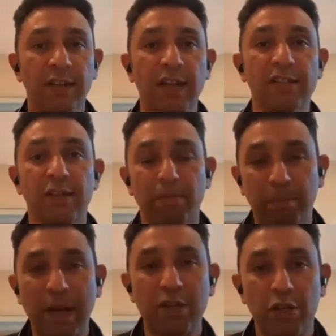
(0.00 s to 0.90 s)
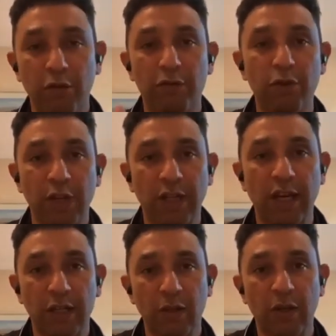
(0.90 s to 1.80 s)
There's a pattern of doing
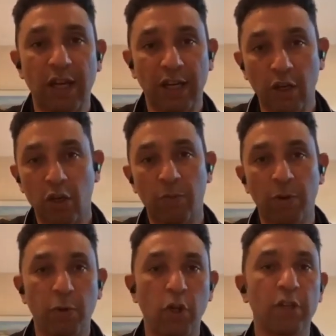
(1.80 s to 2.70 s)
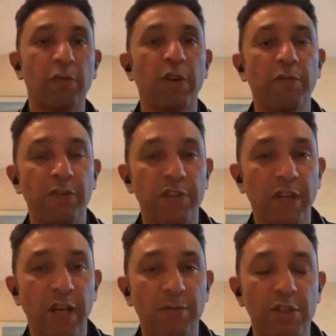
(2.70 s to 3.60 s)
that, you know, like a normal ball is 150
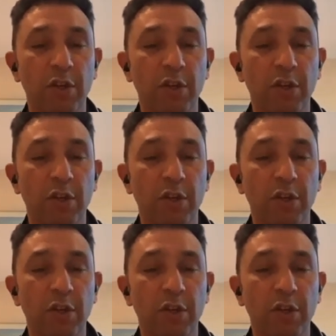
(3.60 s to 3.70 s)
grams.